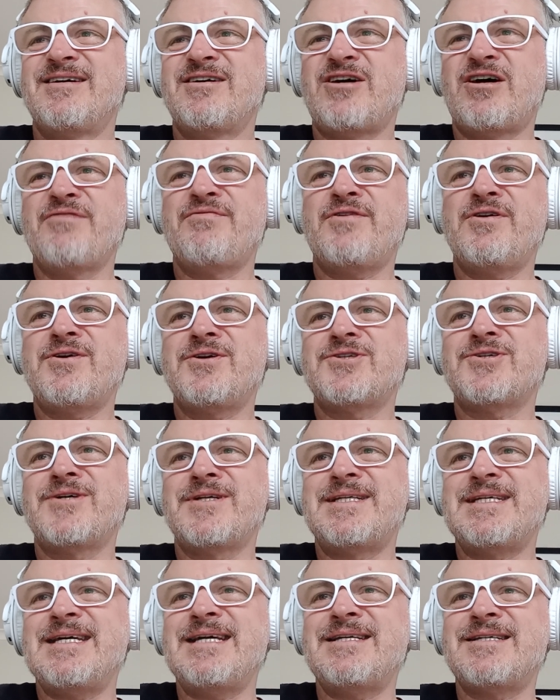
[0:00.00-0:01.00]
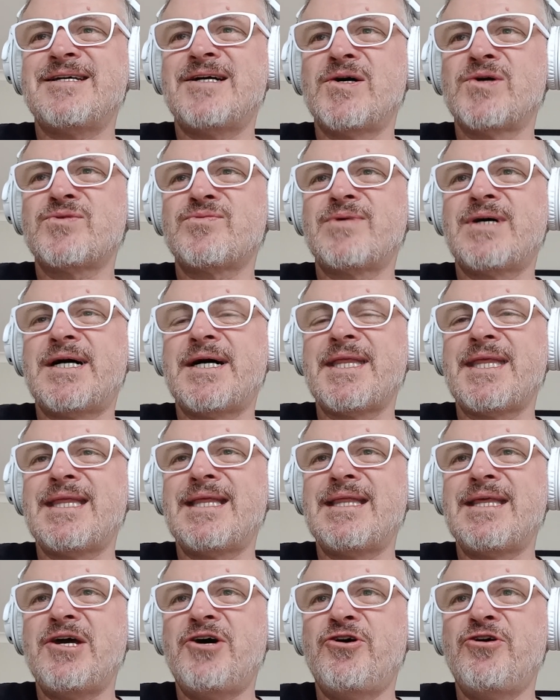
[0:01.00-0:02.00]
I focus on details rather
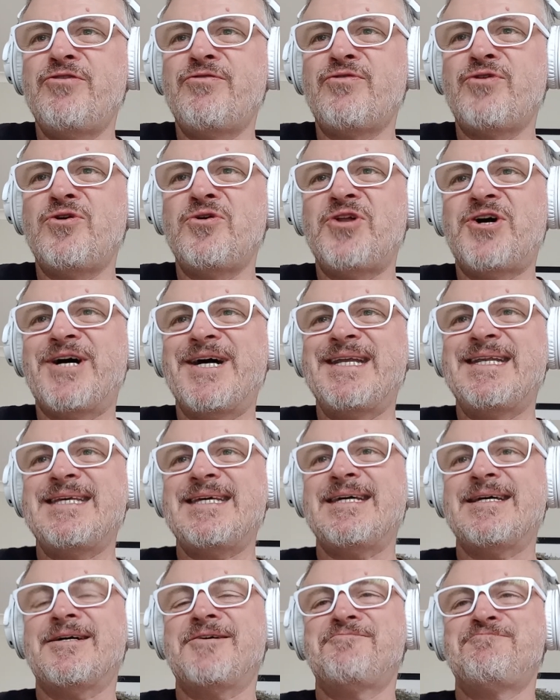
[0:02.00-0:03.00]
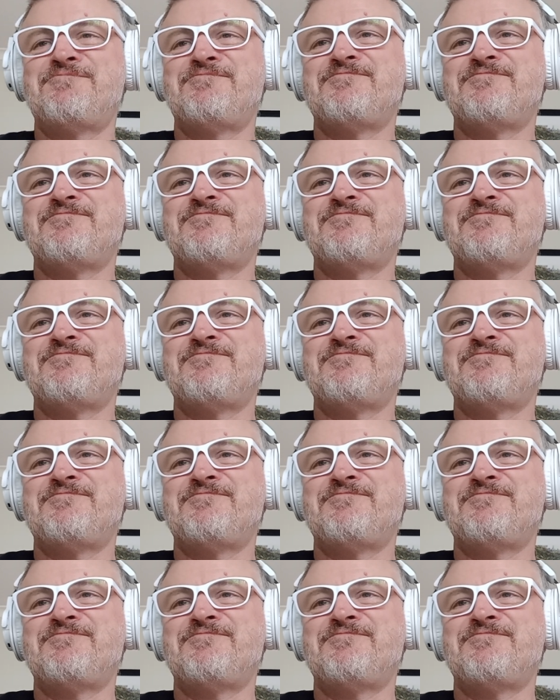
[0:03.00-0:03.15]
than the overall idea.